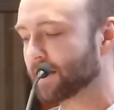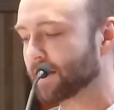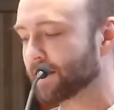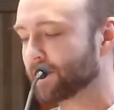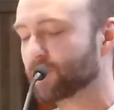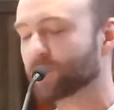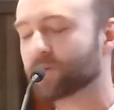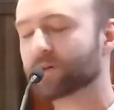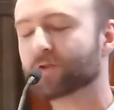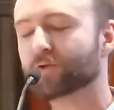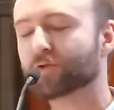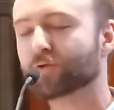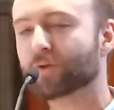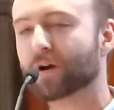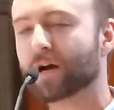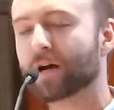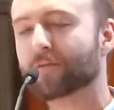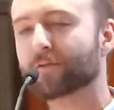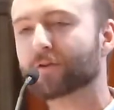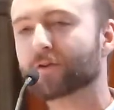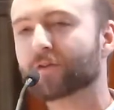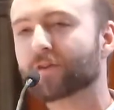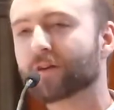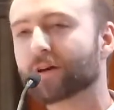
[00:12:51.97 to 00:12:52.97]
and you can
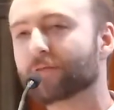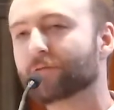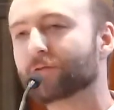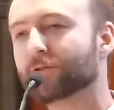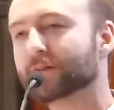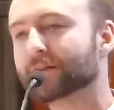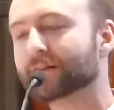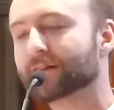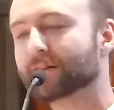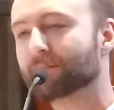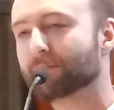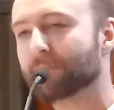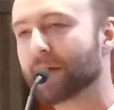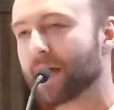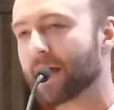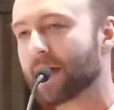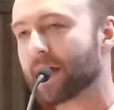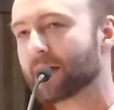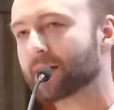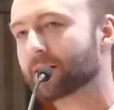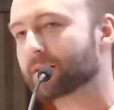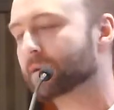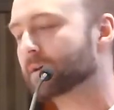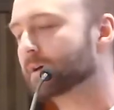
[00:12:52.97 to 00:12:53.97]
drive yourself a little
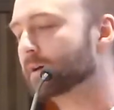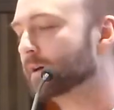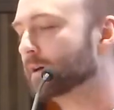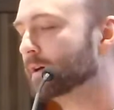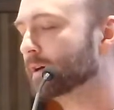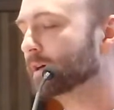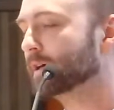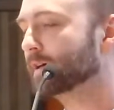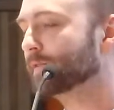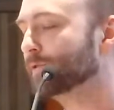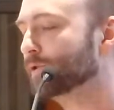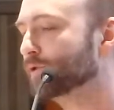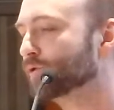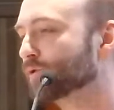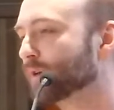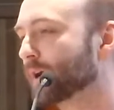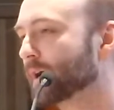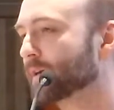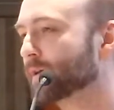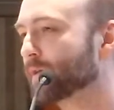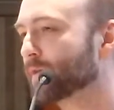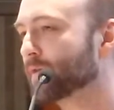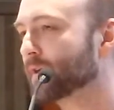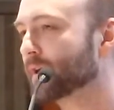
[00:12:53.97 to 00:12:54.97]
mad if you
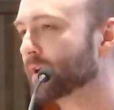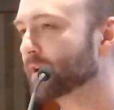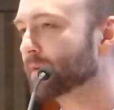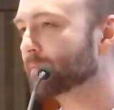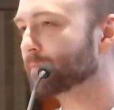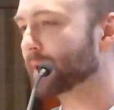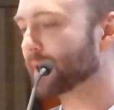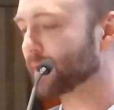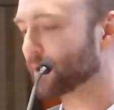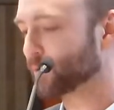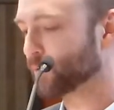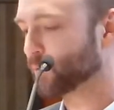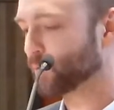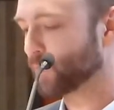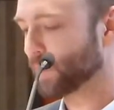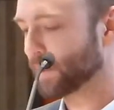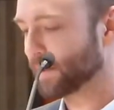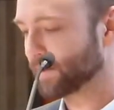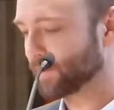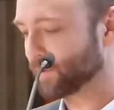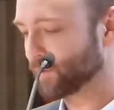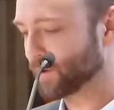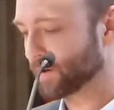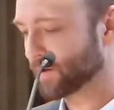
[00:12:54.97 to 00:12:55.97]
try to think about
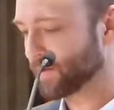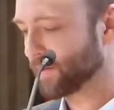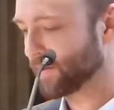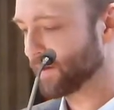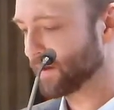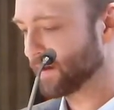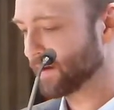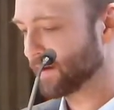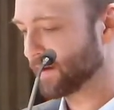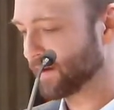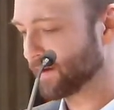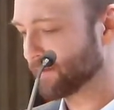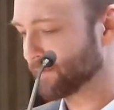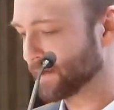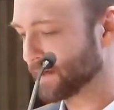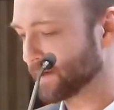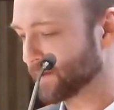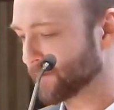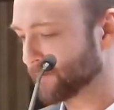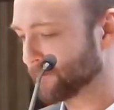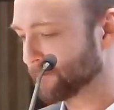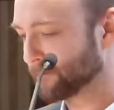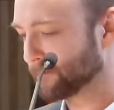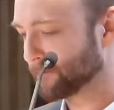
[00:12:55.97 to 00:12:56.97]
what you are thinking
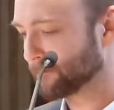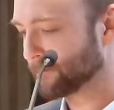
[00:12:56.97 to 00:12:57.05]
about.